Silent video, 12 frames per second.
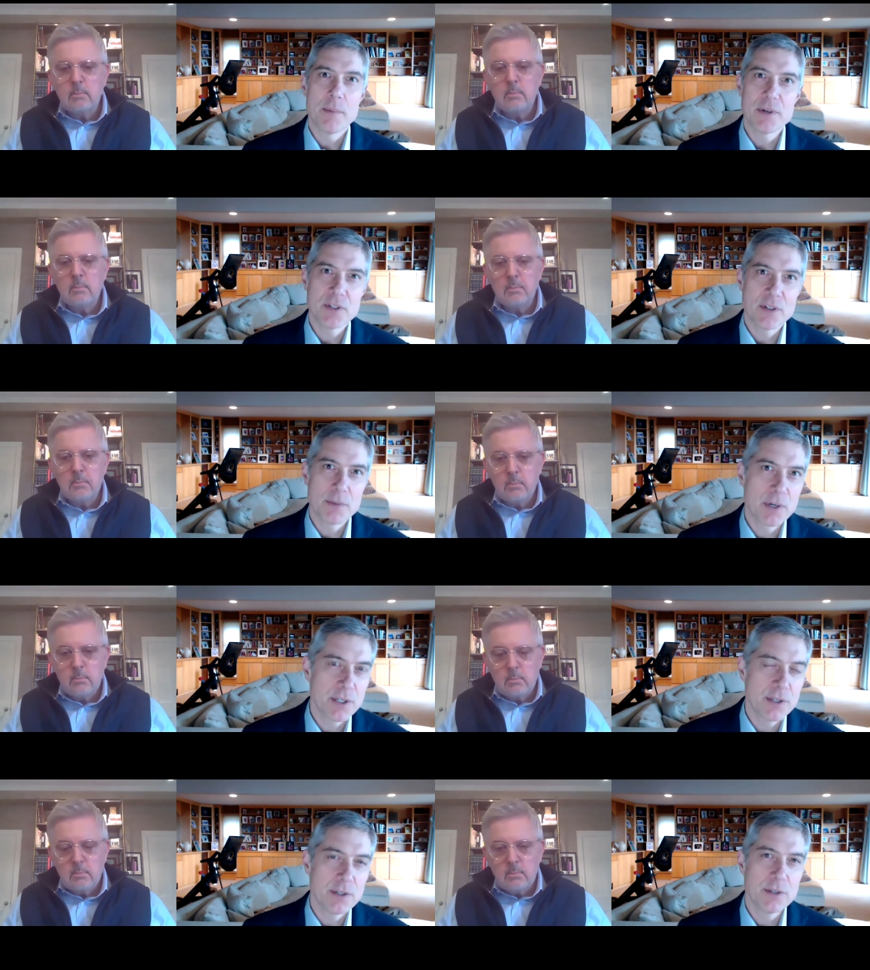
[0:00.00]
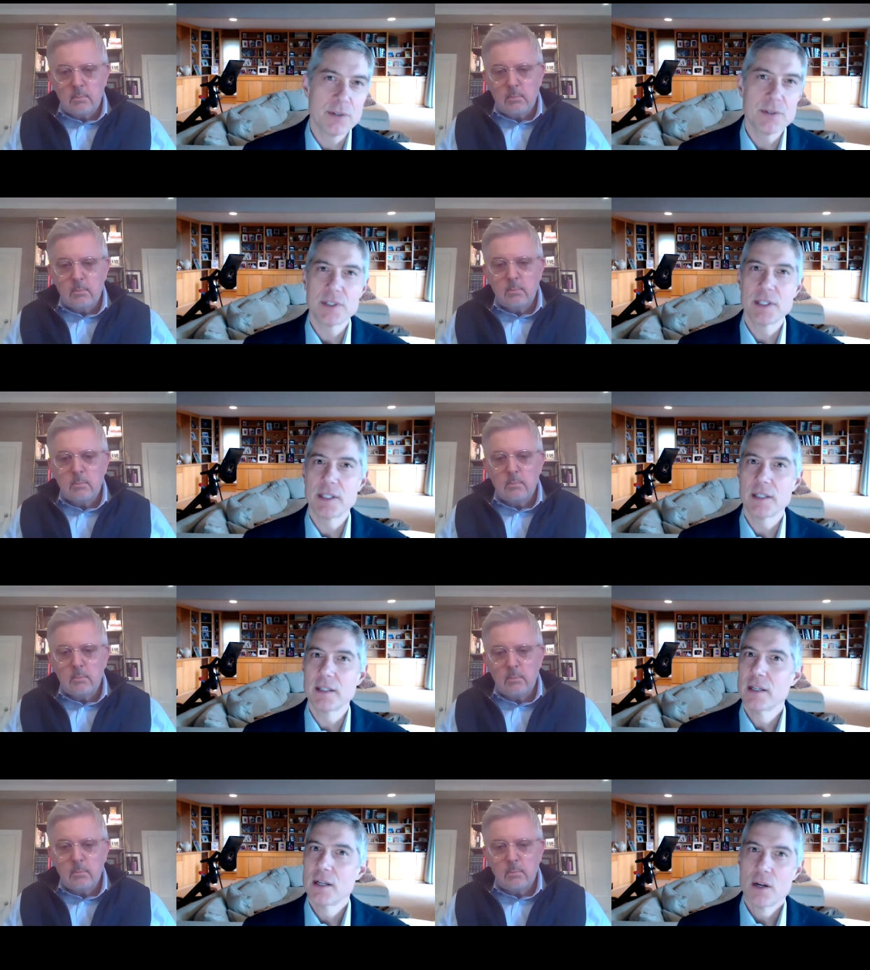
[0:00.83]
Speaker 1: How much of them are you
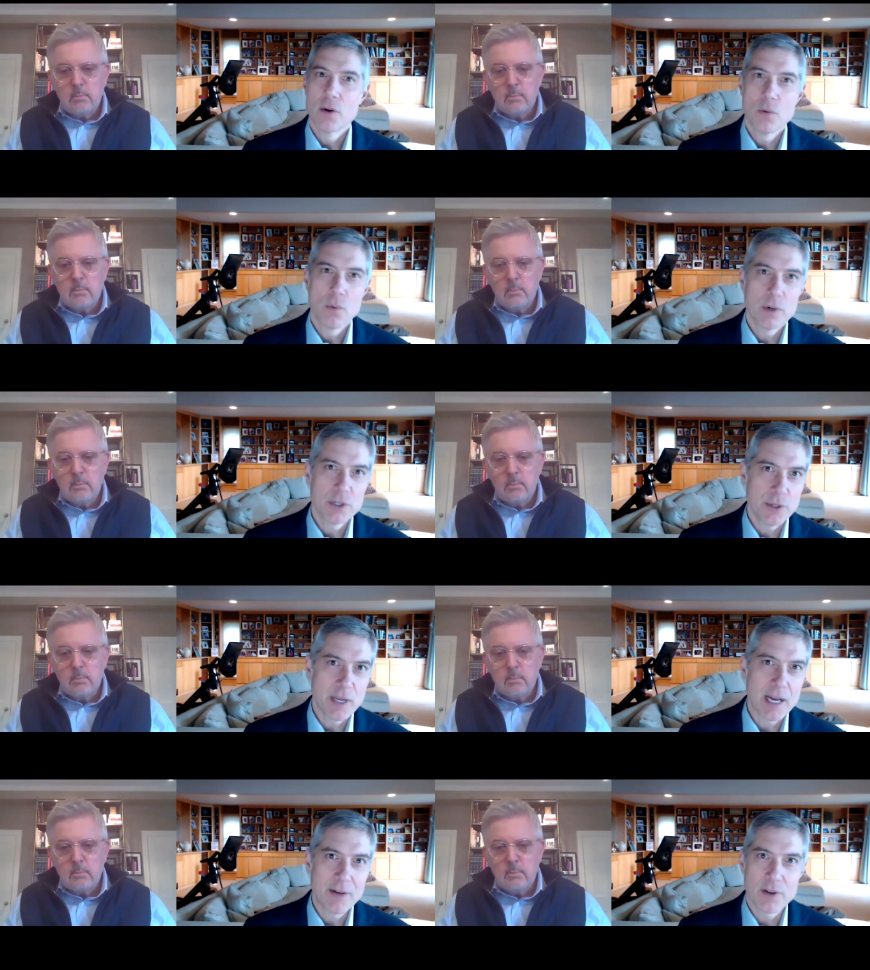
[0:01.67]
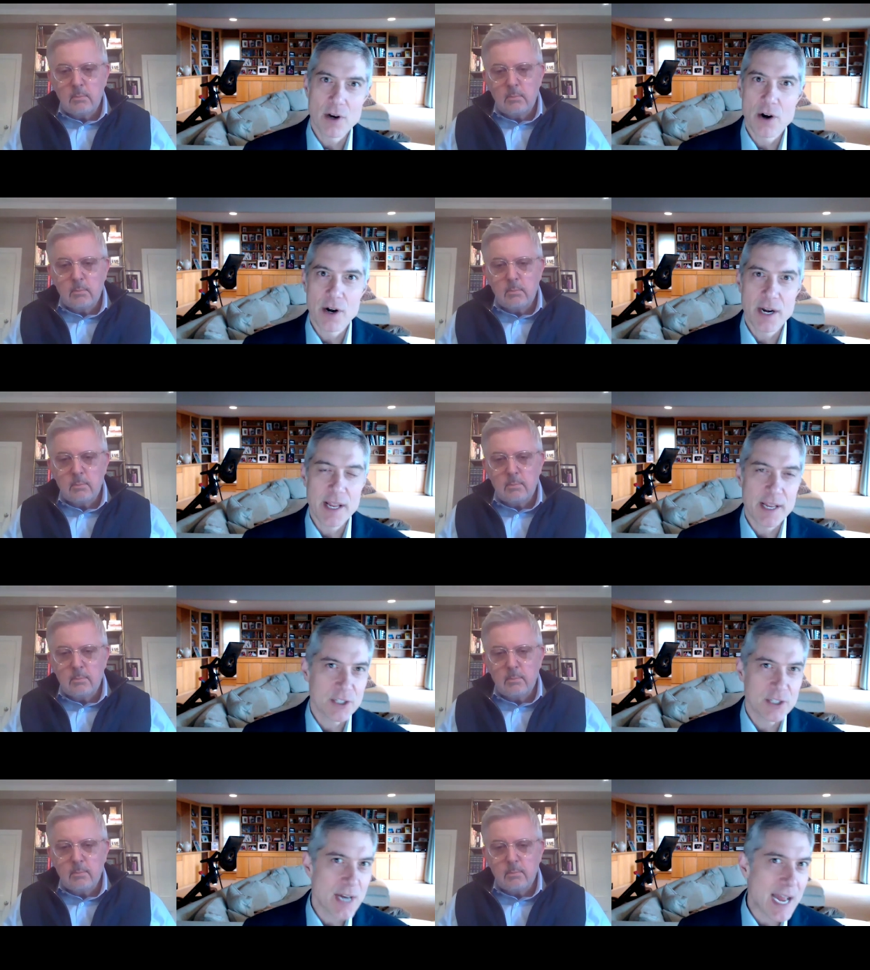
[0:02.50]
using? Do you have the R N A
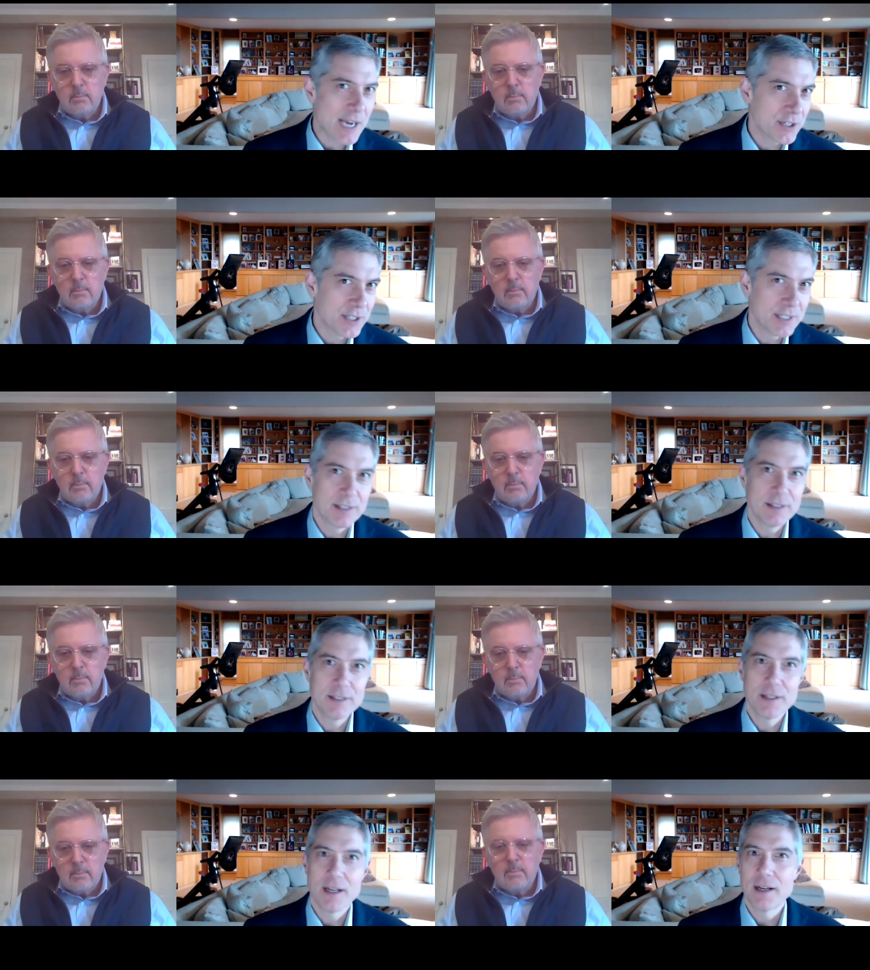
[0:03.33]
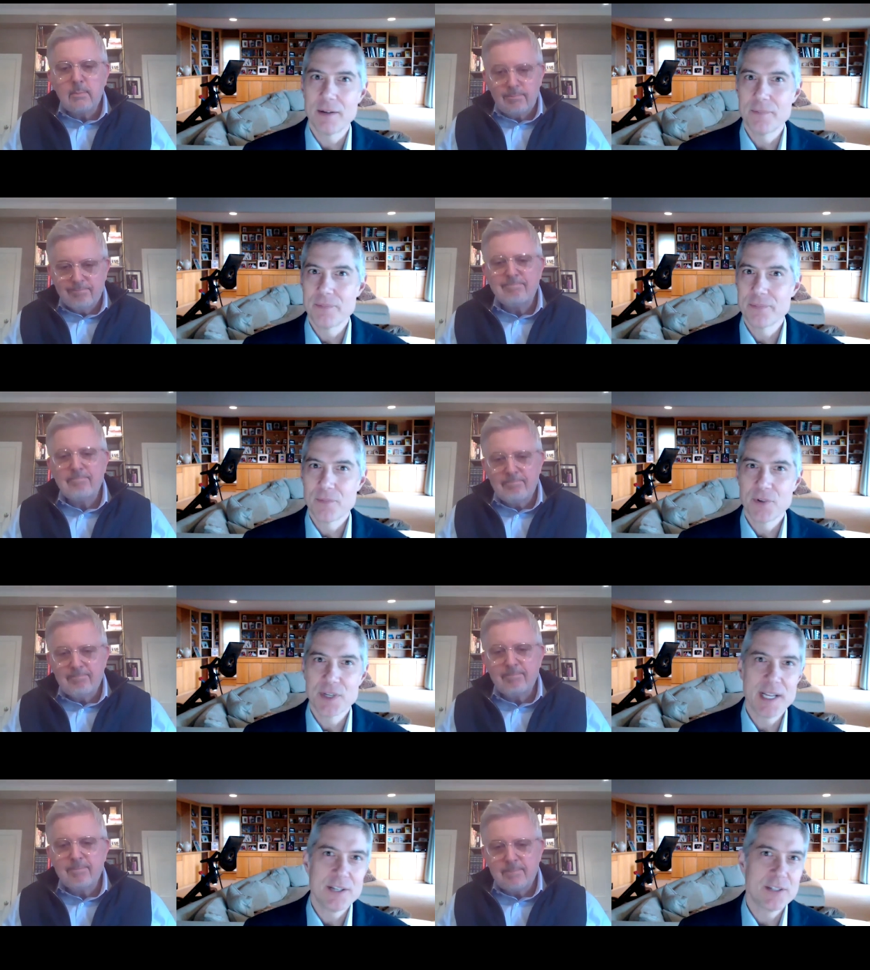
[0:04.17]
extraction um,
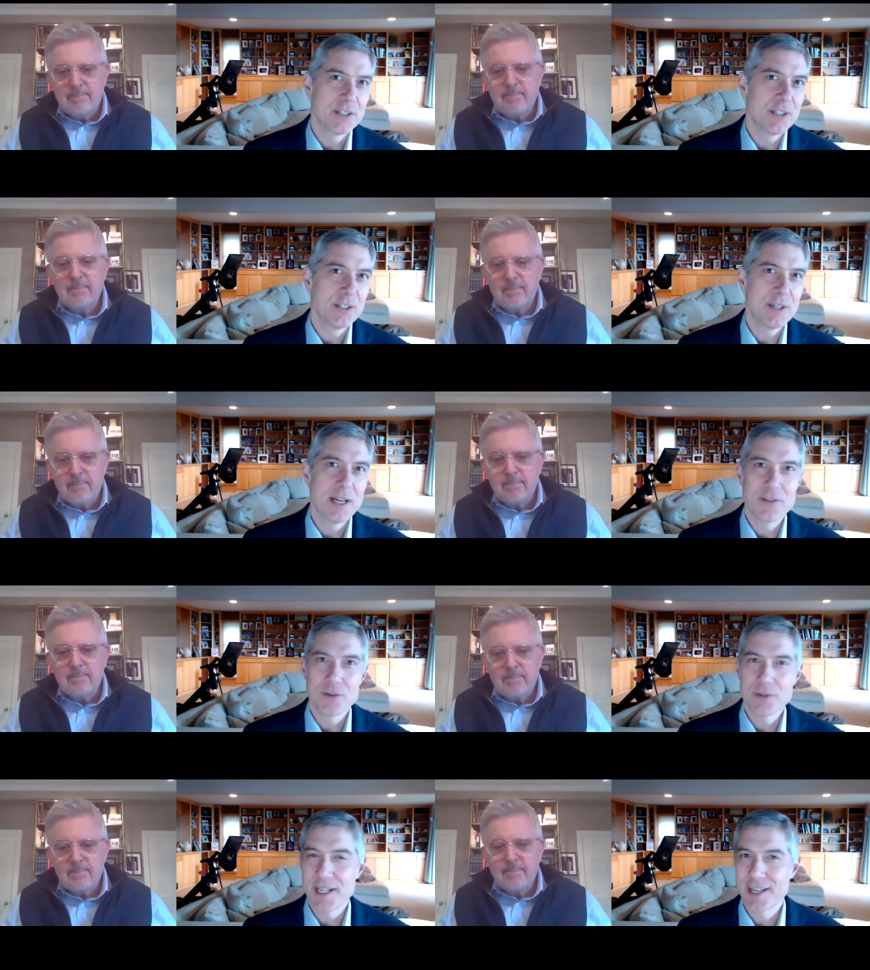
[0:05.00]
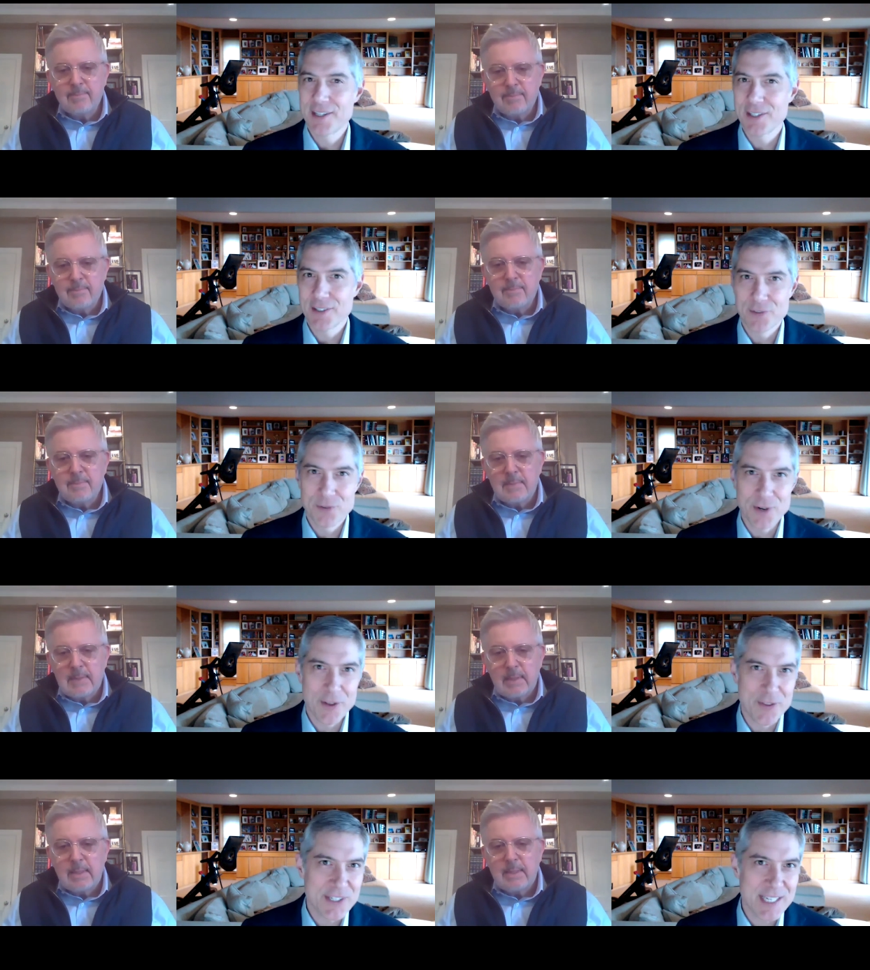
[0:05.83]
reagent? Do you have the reagent to
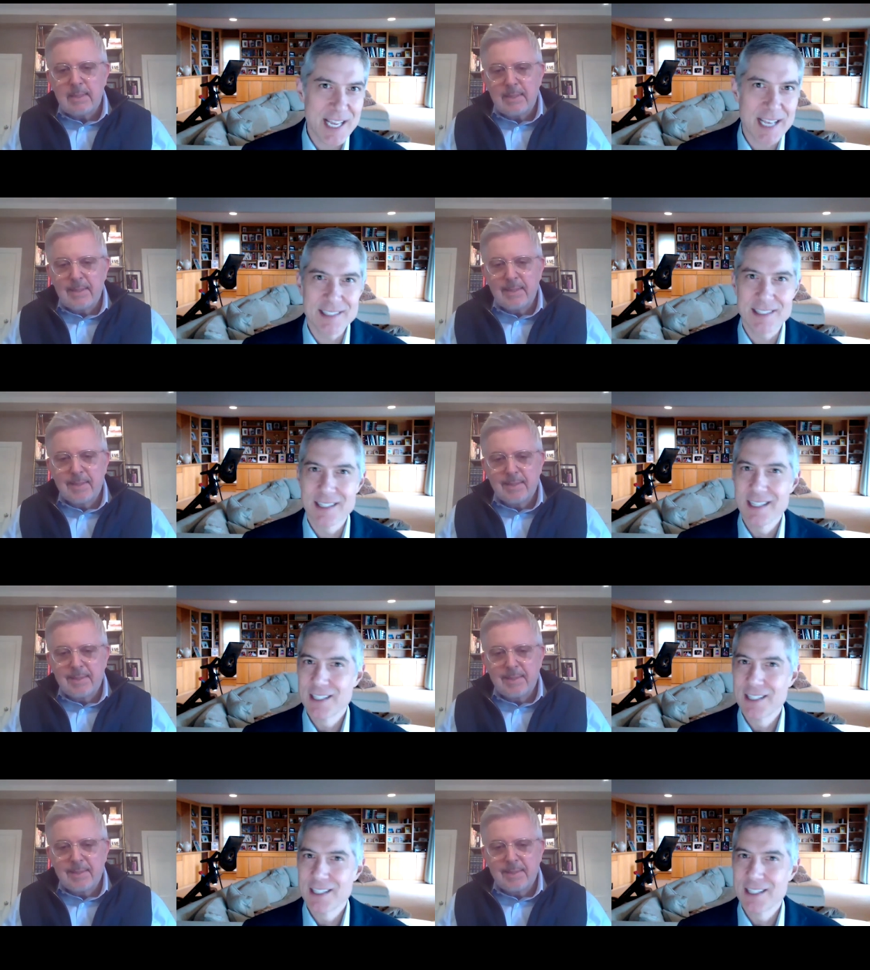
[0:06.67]
run the test?